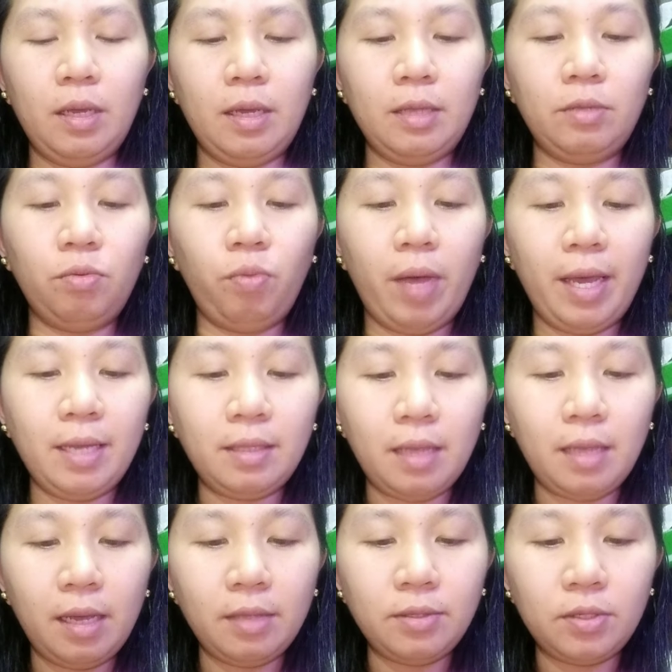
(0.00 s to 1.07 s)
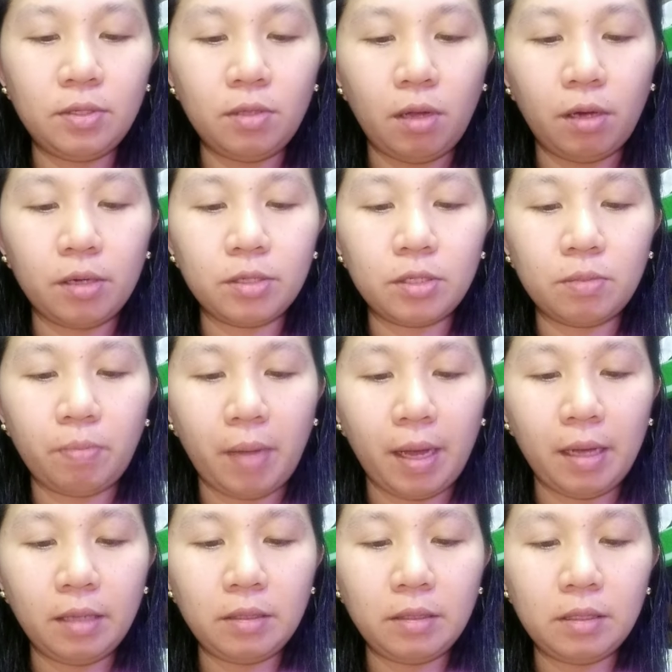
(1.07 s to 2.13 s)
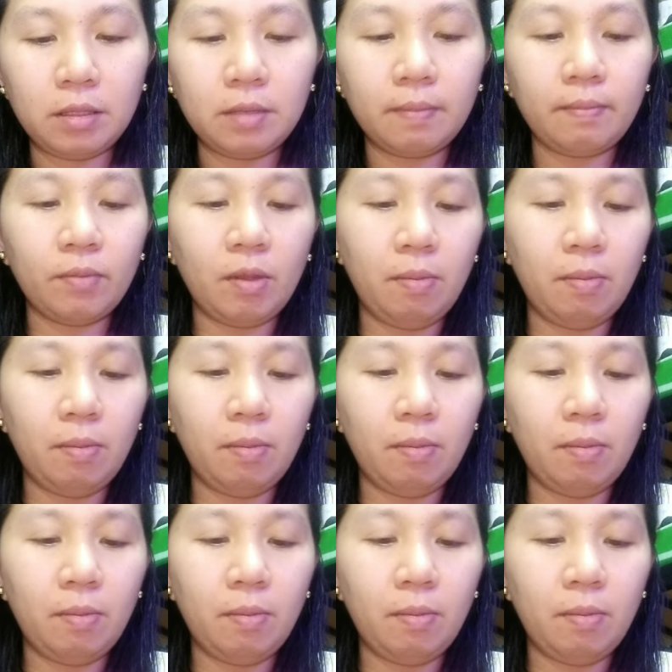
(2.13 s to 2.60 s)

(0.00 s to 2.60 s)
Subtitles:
It whitens dark spots,